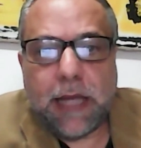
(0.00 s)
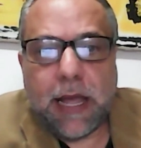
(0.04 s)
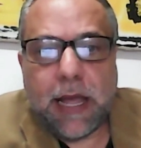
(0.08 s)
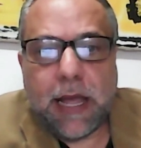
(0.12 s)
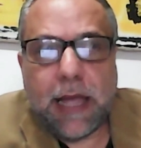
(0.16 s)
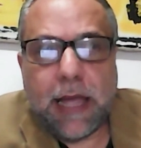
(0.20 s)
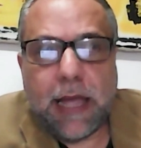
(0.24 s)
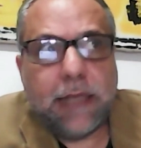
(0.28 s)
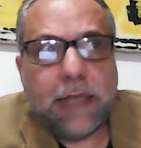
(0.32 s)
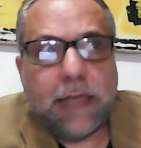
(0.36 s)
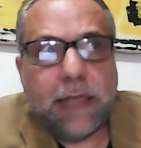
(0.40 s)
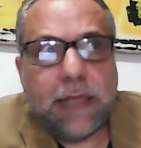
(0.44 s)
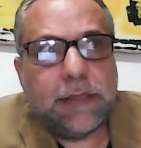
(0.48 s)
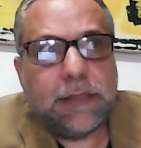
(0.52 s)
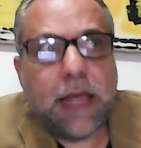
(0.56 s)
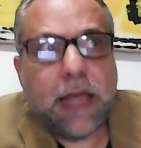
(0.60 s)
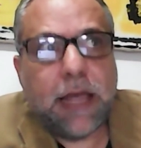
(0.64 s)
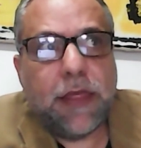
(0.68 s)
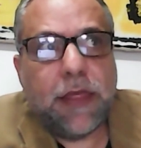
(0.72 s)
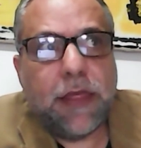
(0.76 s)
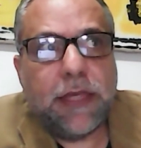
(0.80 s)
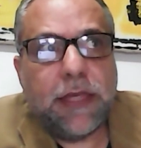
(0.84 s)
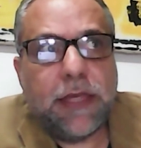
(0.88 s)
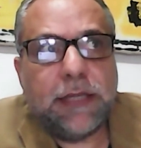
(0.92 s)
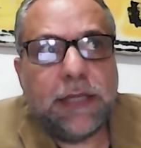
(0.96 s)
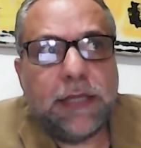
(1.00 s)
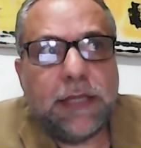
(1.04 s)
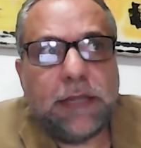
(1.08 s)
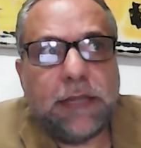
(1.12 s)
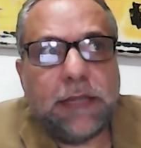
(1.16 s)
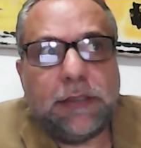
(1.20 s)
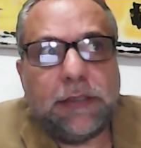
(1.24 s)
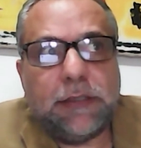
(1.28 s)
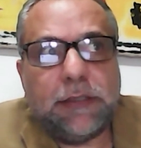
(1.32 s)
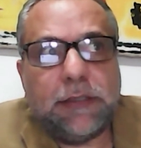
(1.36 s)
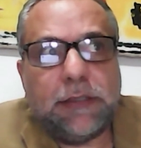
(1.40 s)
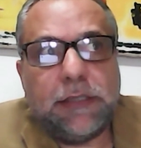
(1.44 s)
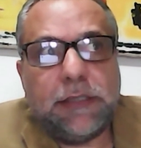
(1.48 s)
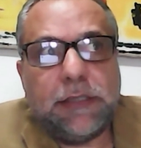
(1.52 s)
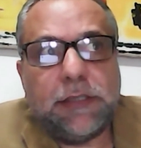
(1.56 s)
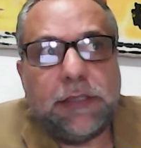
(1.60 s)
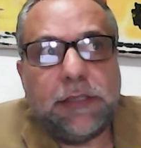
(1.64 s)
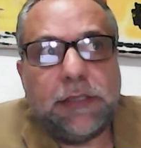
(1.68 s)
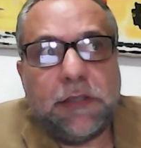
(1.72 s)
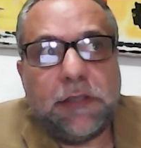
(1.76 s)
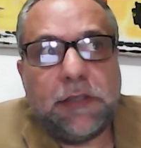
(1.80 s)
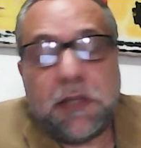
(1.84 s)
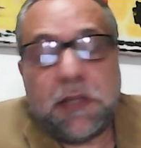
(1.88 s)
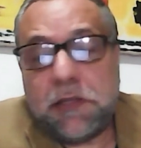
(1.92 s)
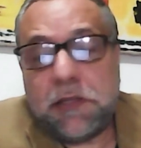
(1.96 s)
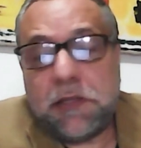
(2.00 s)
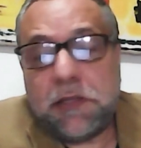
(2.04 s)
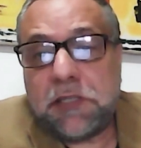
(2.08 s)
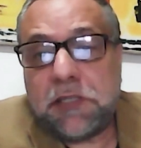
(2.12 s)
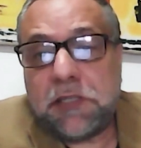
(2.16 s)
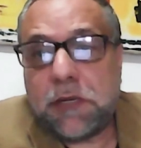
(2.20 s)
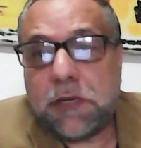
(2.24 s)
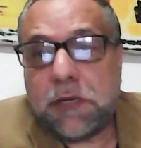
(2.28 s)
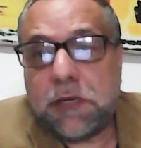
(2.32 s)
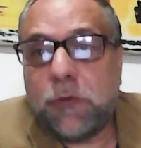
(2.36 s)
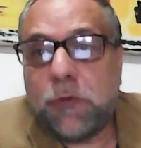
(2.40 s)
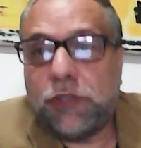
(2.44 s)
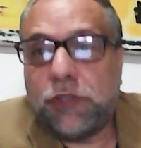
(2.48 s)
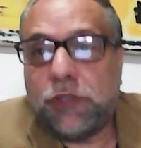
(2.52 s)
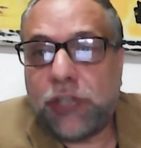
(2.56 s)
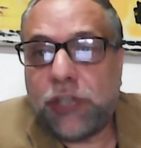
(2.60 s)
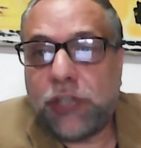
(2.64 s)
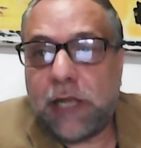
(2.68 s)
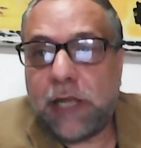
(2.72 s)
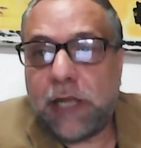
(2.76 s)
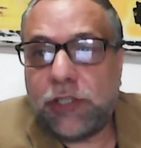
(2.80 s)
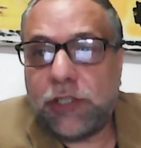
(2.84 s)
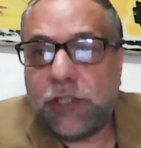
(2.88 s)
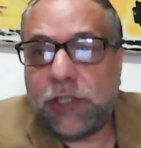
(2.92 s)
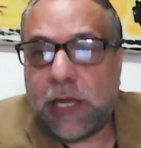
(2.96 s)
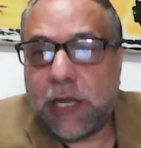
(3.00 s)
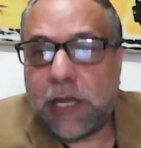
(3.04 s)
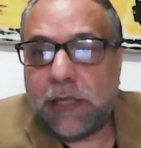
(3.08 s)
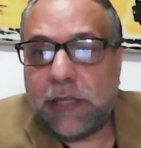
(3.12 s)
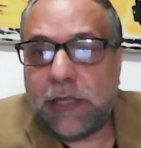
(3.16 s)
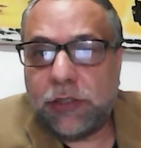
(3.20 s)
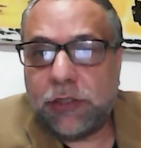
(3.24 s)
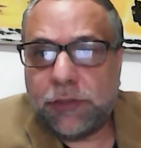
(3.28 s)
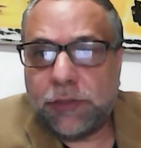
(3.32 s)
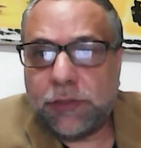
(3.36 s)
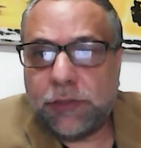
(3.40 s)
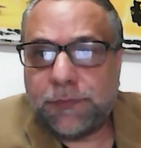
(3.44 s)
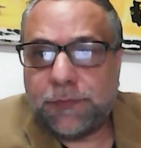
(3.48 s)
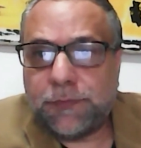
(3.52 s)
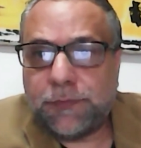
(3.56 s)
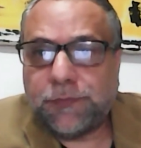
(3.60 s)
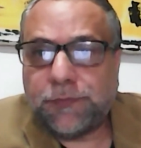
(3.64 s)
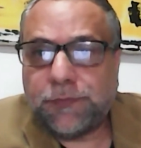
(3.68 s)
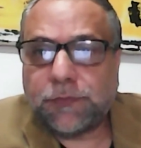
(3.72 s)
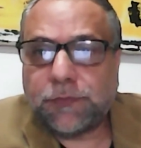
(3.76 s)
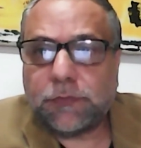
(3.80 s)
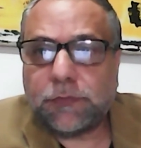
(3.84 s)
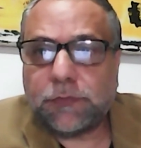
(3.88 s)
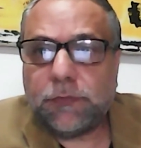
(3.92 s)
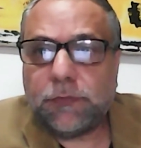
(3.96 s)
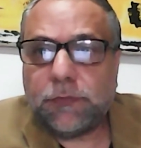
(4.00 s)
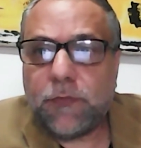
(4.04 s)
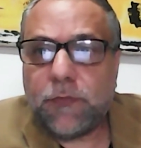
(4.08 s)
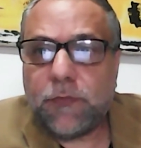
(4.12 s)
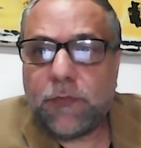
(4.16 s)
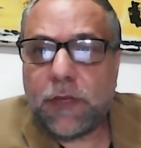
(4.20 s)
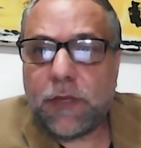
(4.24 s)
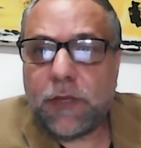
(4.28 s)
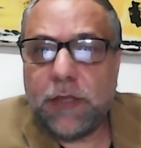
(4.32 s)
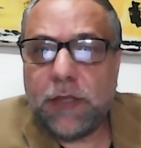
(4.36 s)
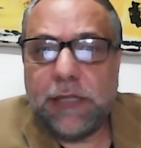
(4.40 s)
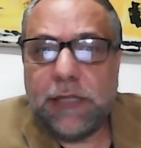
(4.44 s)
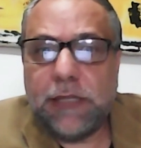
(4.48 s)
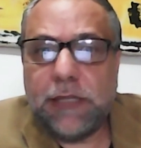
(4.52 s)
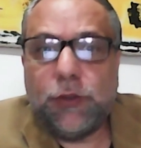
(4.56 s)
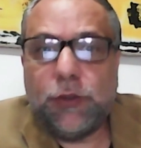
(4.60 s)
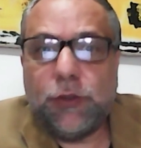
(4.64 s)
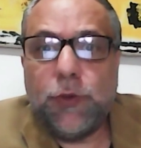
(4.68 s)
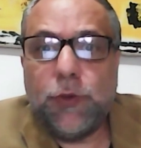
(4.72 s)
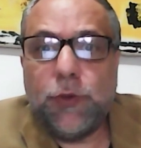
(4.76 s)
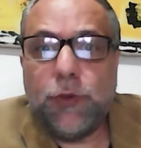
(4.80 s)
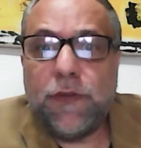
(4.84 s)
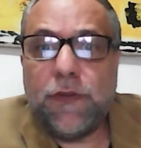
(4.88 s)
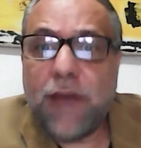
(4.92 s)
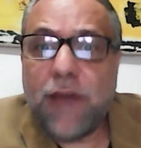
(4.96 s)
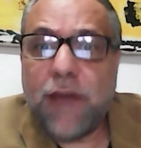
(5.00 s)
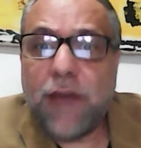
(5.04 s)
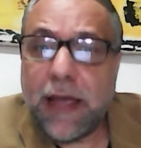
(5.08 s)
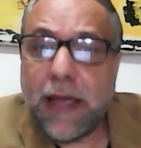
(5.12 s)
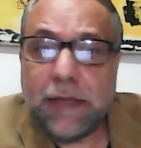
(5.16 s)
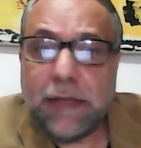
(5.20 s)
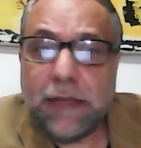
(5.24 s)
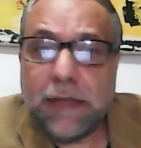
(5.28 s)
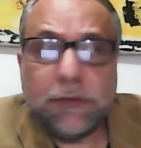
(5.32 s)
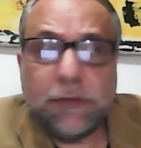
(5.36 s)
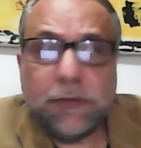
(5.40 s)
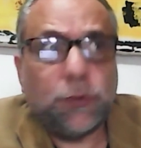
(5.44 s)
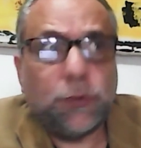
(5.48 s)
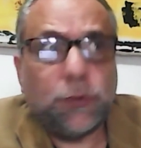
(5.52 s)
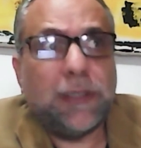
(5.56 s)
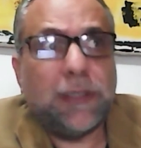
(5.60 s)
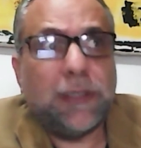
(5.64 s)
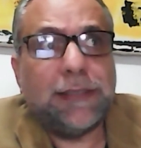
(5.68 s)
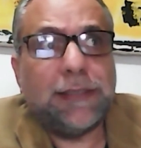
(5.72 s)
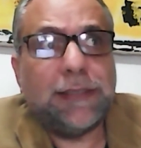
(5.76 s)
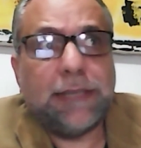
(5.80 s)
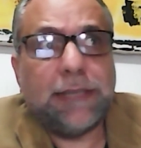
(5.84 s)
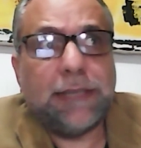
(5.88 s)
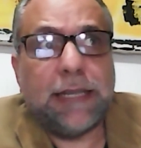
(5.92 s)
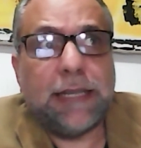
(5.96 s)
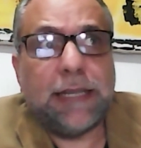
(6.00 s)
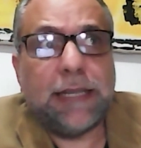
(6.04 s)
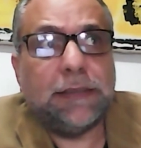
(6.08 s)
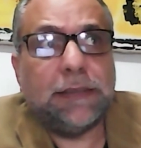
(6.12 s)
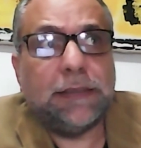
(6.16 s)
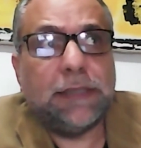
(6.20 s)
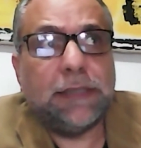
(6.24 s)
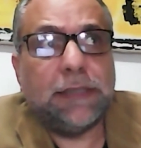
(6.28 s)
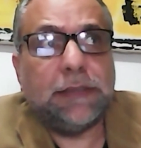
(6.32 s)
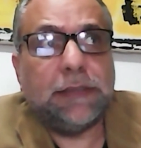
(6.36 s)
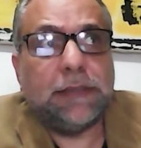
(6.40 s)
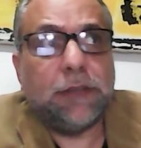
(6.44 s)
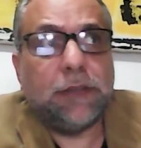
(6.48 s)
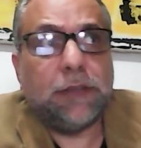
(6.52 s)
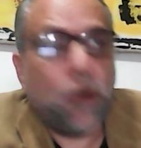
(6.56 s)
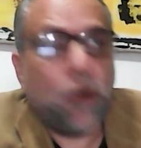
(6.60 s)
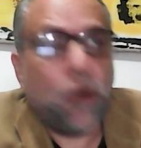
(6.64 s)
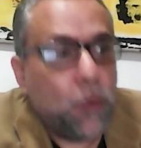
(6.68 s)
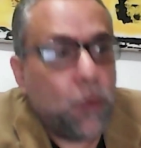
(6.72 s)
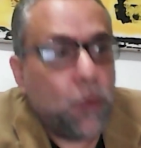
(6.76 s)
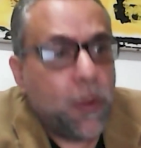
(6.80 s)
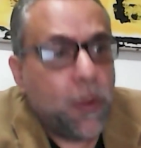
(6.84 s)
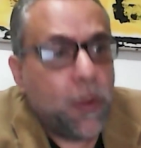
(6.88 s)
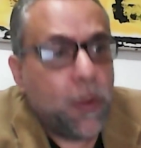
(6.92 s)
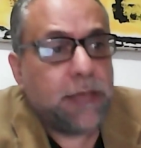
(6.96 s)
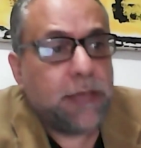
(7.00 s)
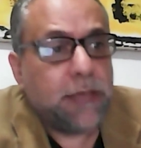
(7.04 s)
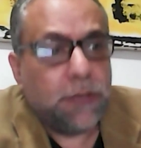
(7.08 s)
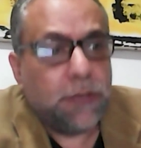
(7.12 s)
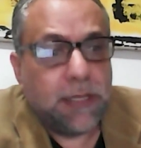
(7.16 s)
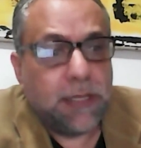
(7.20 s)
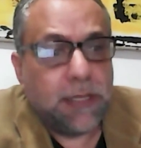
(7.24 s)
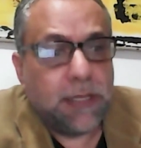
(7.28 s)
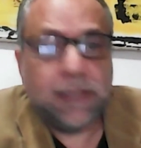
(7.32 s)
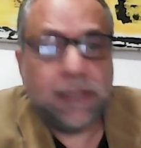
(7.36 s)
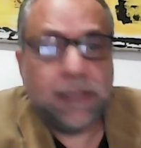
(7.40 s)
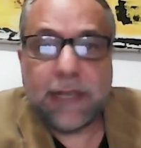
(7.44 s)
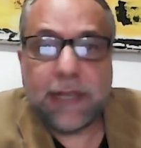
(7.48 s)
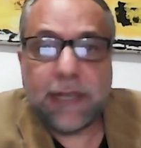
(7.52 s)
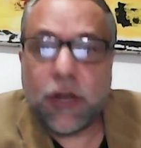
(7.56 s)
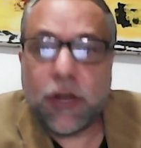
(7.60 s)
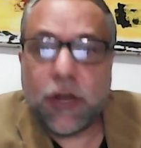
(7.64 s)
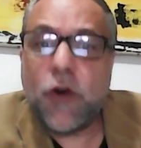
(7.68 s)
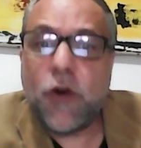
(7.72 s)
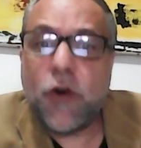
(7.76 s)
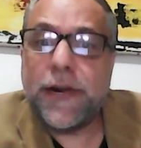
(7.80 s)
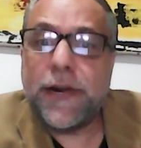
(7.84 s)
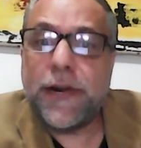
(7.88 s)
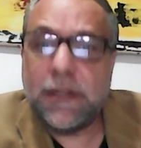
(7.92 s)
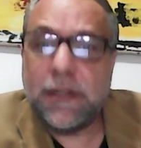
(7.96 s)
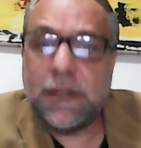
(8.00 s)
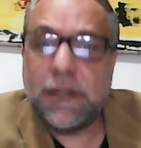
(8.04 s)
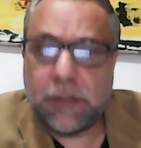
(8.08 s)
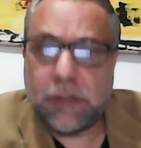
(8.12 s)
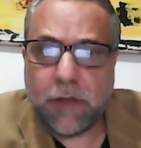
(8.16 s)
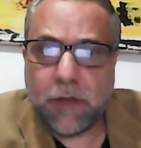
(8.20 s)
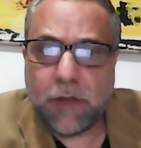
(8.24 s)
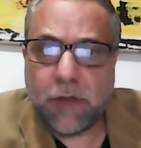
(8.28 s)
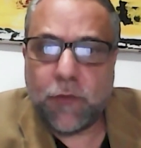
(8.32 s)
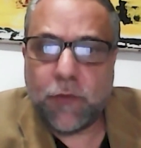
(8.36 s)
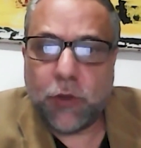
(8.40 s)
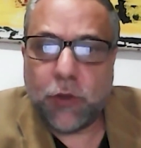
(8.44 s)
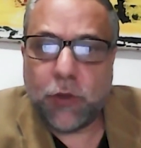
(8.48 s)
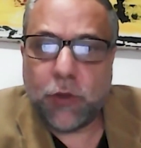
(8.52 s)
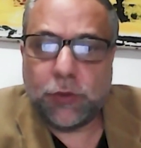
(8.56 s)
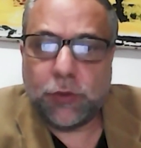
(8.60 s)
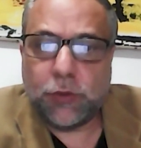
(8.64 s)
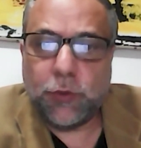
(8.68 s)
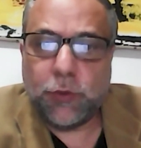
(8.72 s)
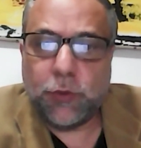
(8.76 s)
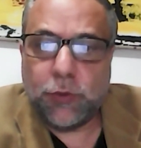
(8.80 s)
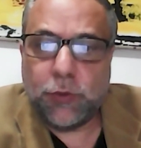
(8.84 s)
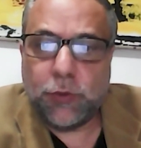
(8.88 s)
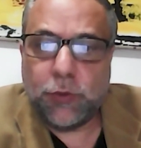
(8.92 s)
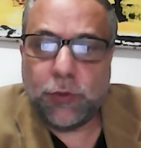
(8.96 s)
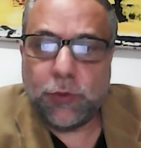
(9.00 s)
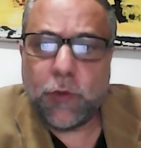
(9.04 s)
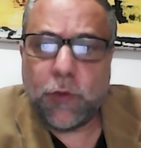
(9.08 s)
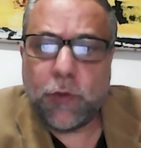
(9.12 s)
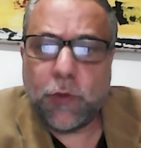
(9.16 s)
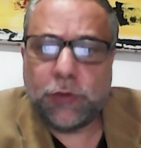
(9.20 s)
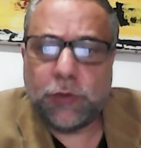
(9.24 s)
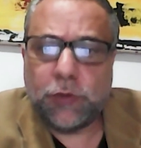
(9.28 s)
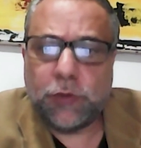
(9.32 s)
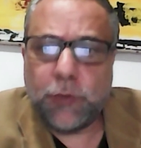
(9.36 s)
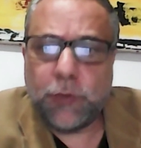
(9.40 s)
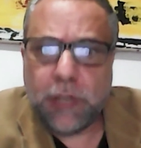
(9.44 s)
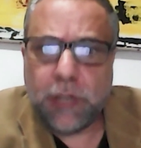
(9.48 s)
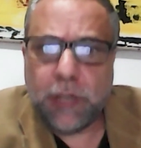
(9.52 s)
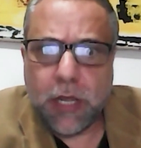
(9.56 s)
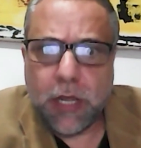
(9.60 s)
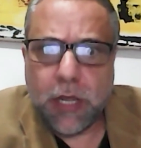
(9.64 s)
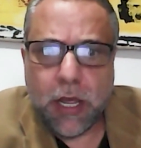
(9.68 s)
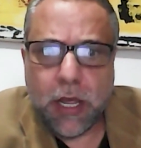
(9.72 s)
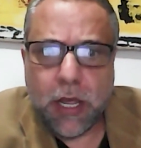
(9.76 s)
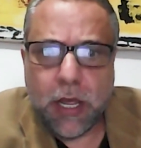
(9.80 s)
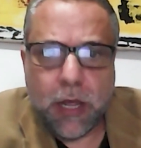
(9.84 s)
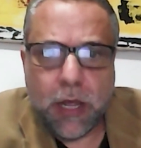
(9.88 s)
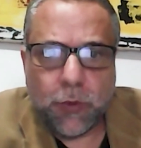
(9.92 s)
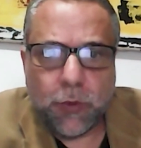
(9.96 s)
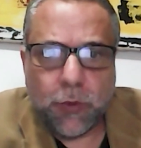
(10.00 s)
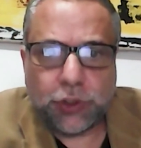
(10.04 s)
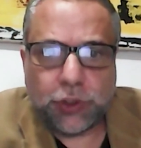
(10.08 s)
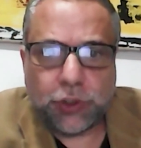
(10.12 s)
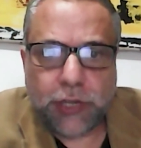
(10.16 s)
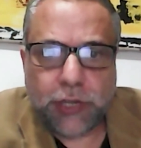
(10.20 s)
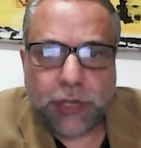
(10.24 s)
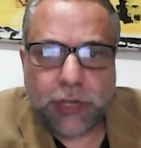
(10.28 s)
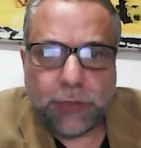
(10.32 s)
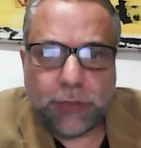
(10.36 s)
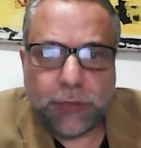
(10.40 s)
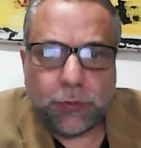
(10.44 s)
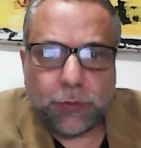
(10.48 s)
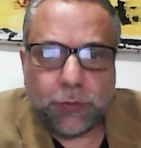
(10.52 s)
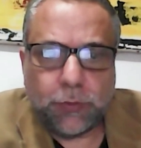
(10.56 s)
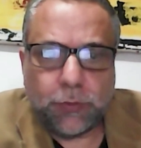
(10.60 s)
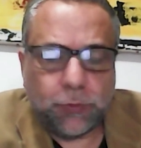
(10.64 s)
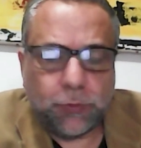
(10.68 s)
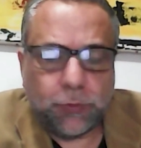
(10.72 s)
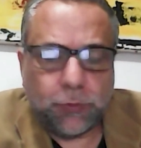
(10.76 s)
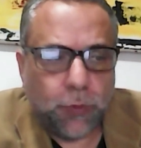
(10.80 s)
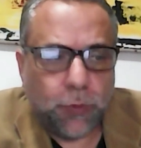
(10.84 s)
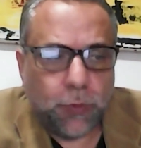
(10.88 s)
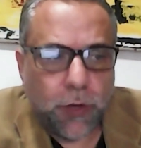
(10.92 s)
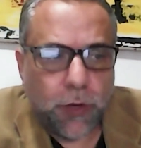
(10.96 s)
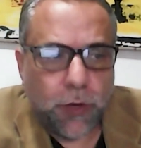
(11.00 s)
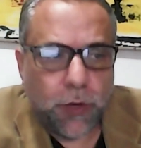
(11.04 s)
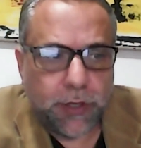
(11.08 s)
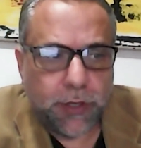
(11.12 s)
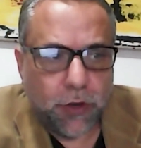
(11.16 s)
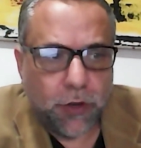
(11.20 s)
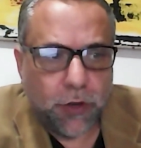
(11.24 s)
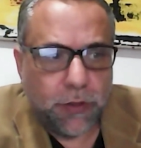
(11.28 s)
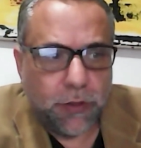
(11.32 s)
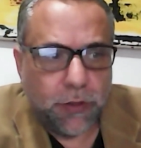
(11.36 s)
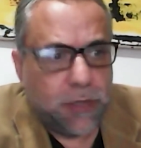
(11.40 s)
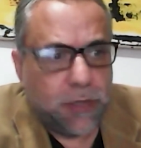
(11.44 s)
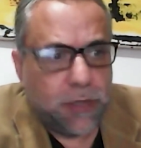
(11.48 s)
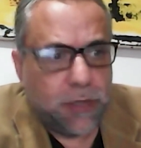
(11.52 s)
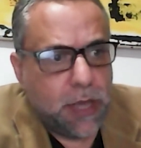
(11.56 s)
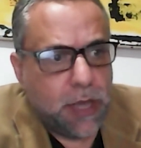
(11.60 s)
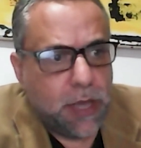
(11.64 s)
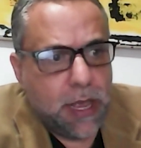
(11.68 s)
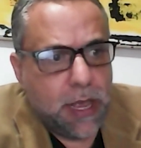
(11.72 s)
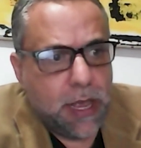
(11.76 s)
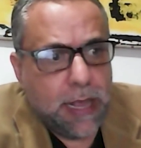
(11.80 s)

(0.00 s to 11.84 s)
I think that this is a good challenge that unify, to understand that always there is a coherence of what we do, what we try to work on.